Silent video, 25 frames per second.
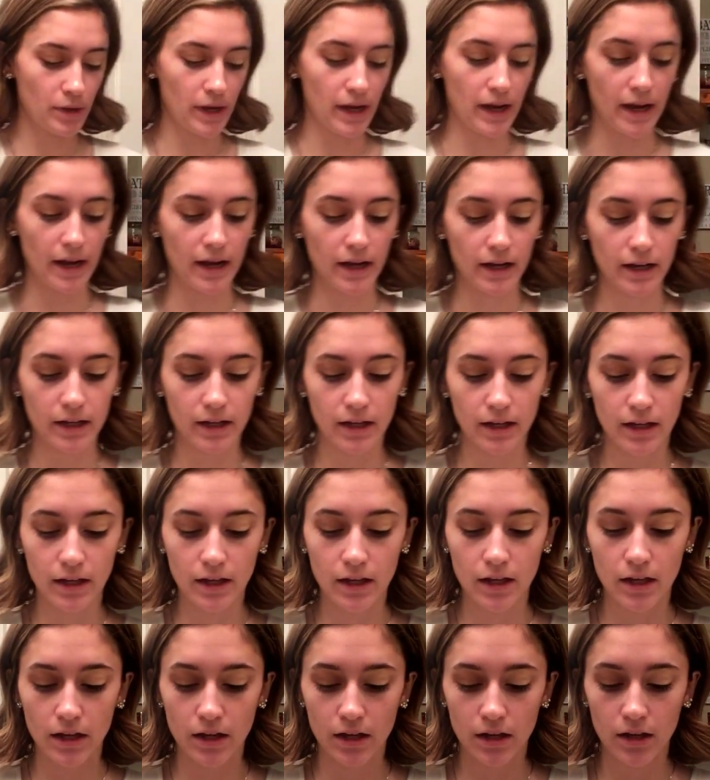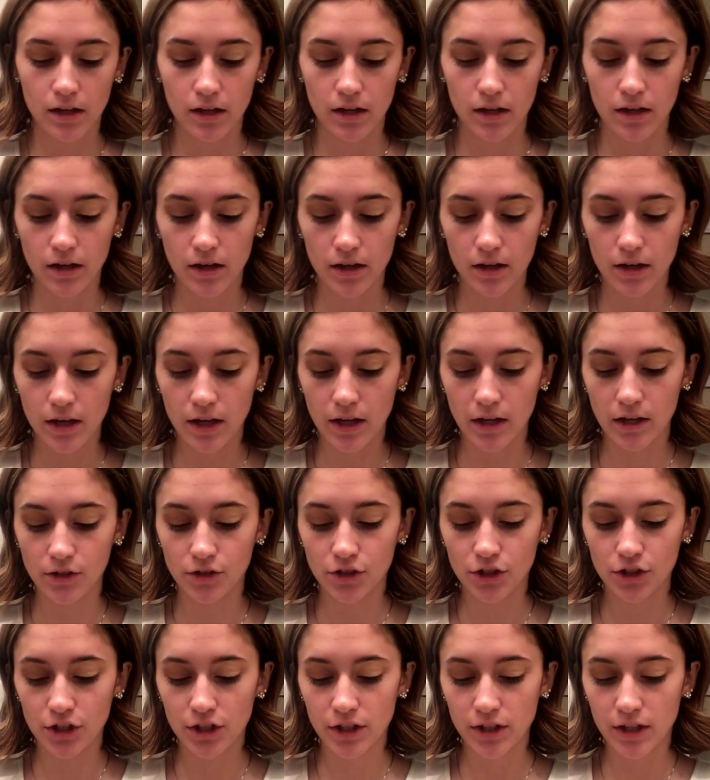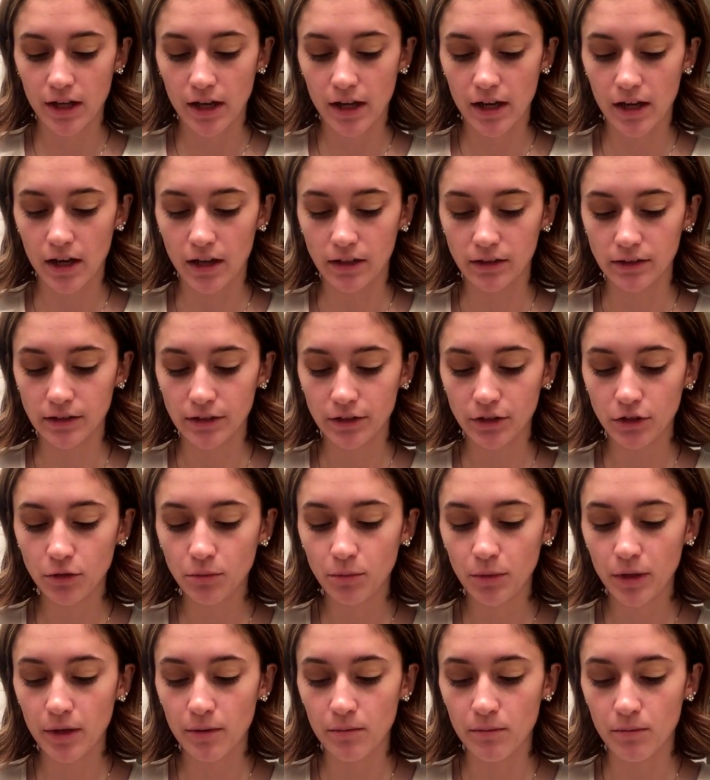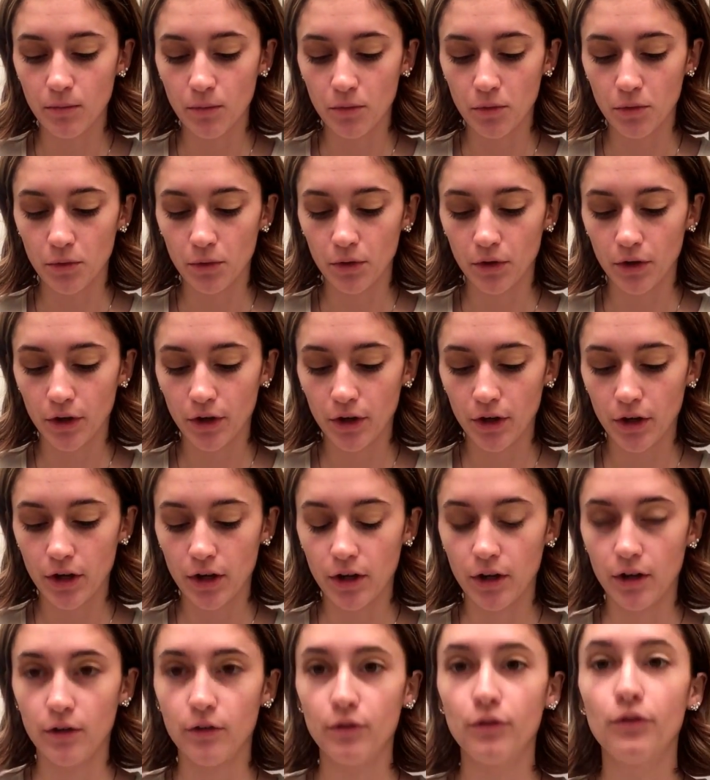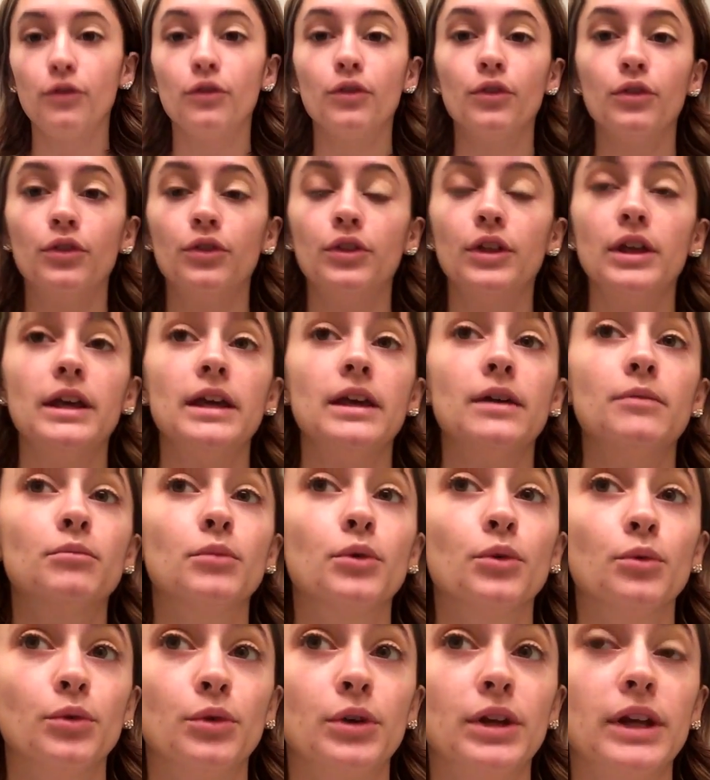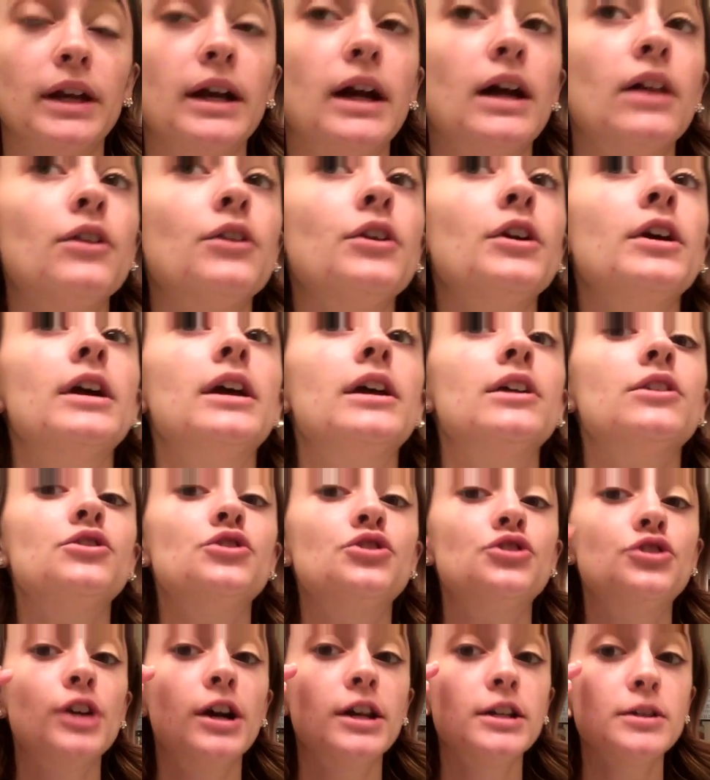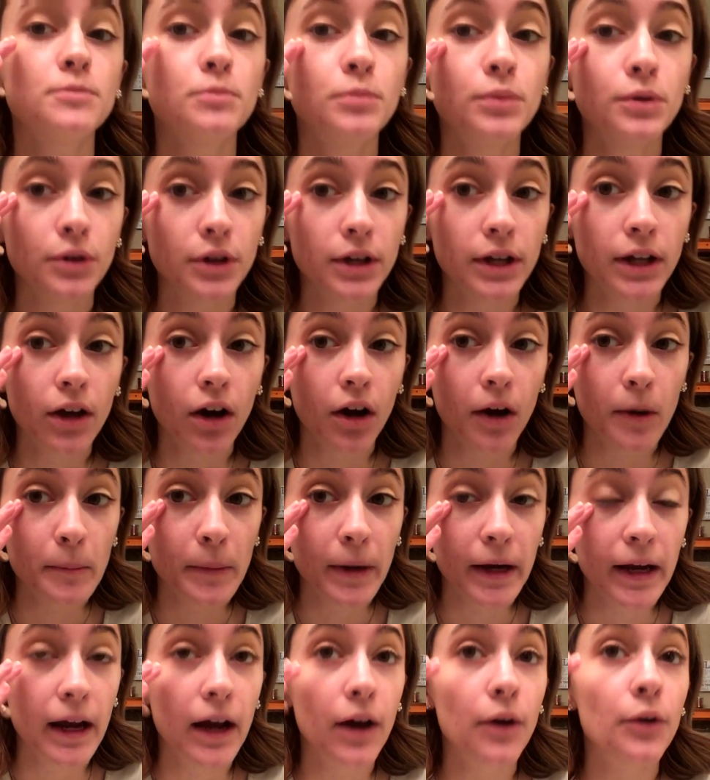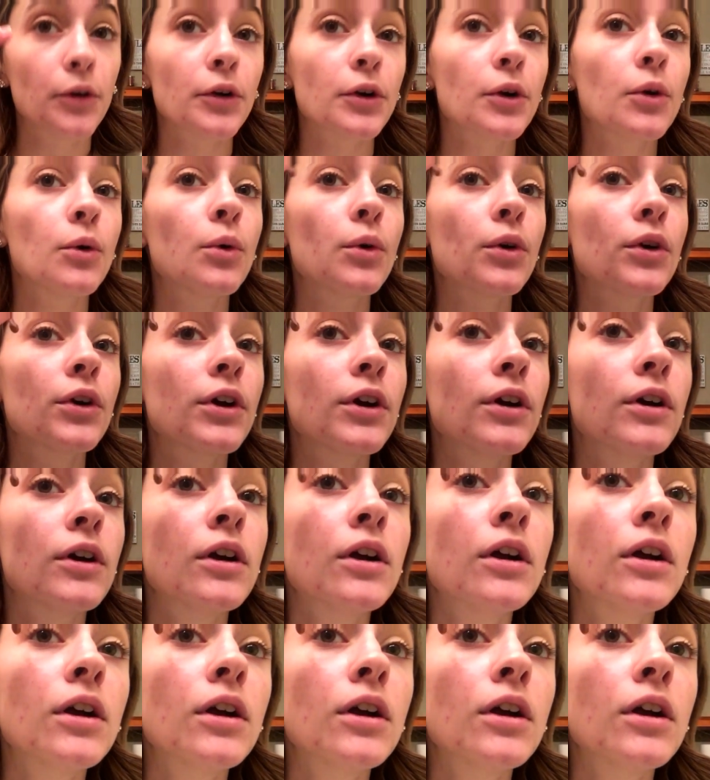back and just get a little bit more of the maroony color and just put it on my outer corner.